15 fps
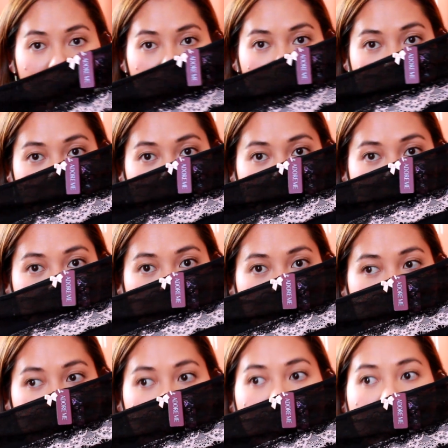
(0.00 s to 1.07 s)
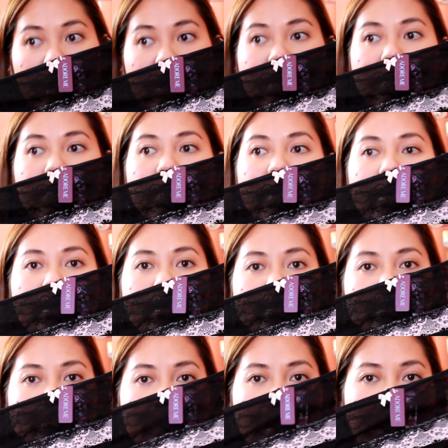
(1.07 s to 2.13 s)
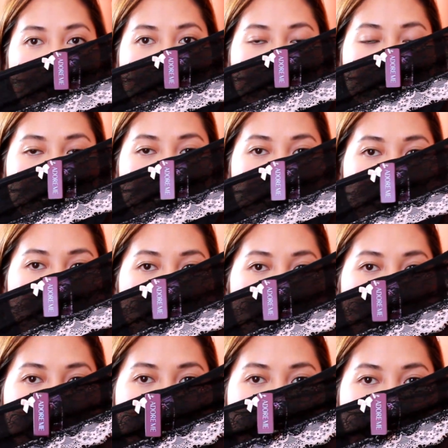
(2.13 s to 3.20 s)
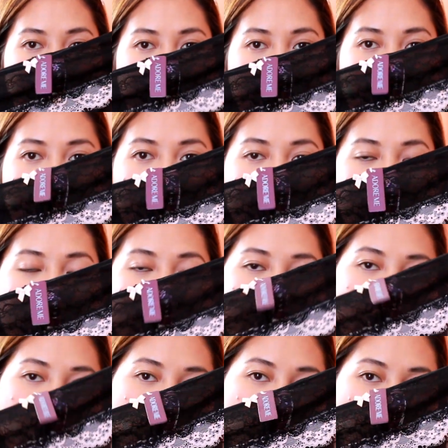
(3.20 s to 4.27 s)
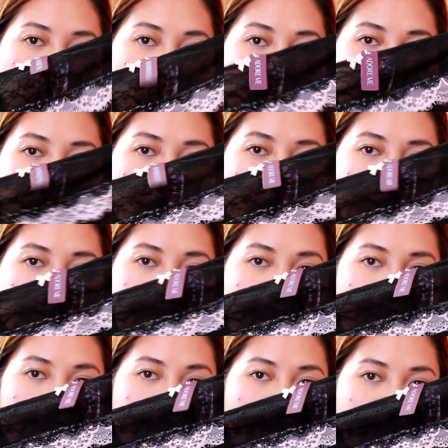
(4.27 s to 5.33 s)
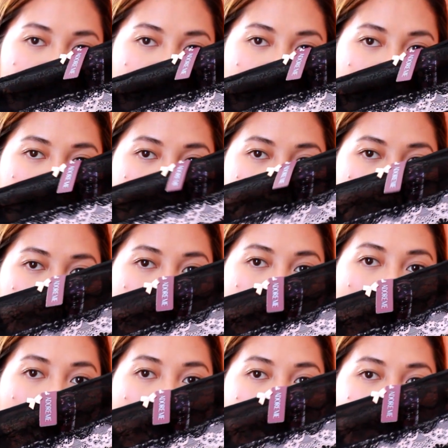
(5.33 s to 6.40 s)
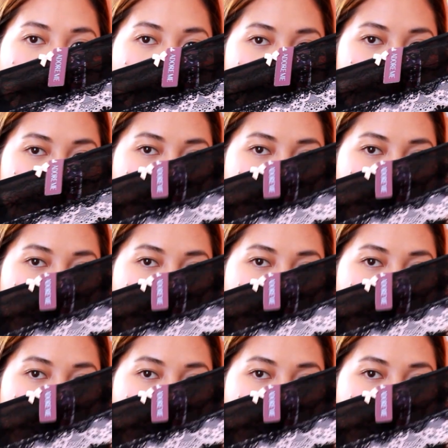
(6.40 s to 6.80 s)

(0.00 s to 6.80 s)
And here's what the underwear looks like. Just black and pink lace. Super cute. I love these two color